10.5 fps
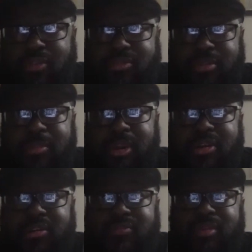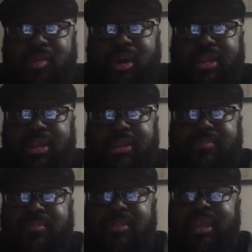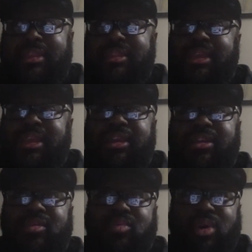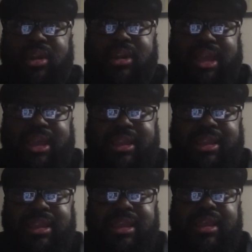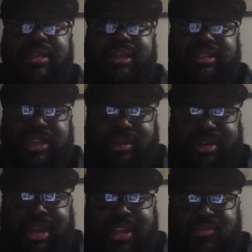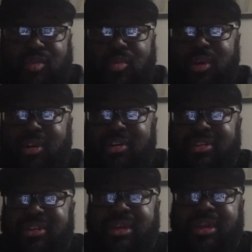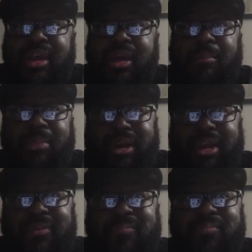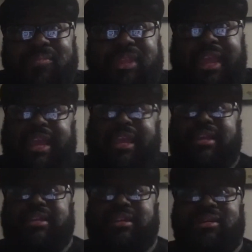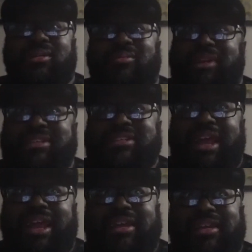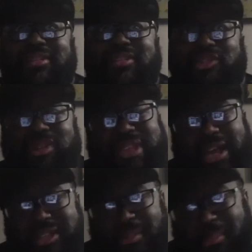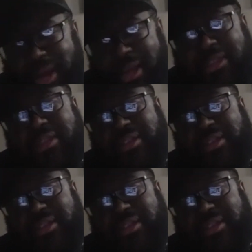from the American Film Market, and then one lady that's here in Dallas Fort Worth, but it's like 3,000 a month.